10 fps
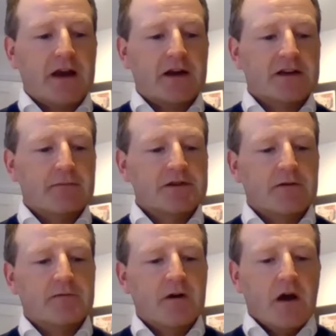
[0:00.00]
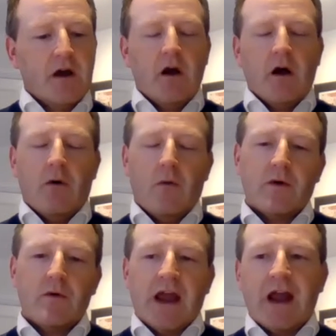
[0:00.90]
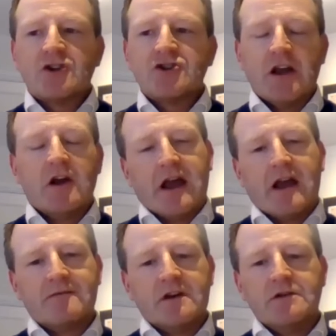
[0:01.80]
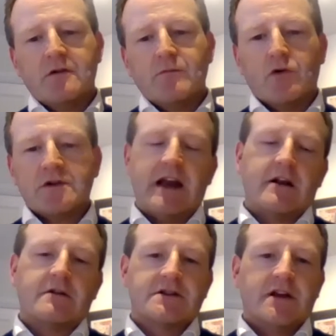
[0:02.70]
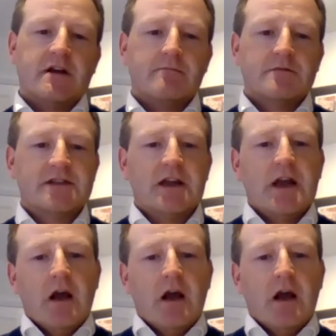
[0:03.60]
In terms of what are we actually going to have to do in more technical terms,